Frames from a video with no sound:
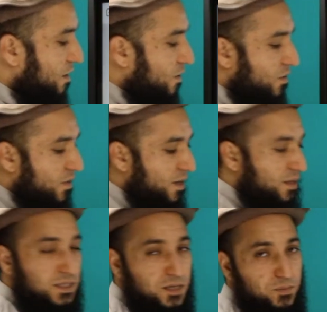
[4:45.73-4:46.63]
The third
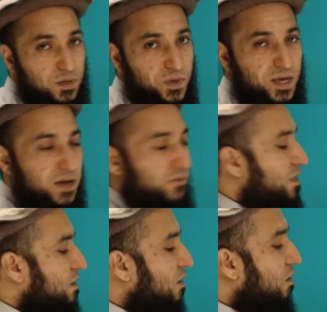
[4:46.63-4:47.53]
syllable we have
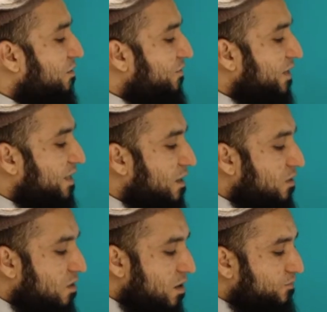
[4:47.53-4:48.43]
is qaf fatha
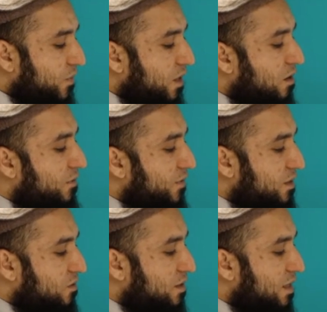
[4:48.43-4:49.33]
qa. Qaf is
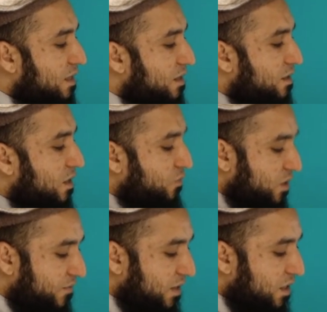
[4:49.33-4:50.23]
not silent, and we
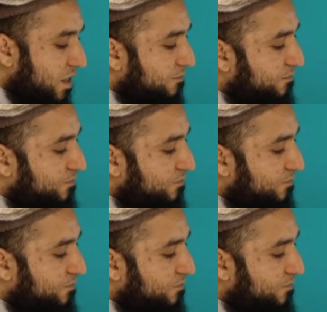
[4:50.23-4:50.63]
have fatha.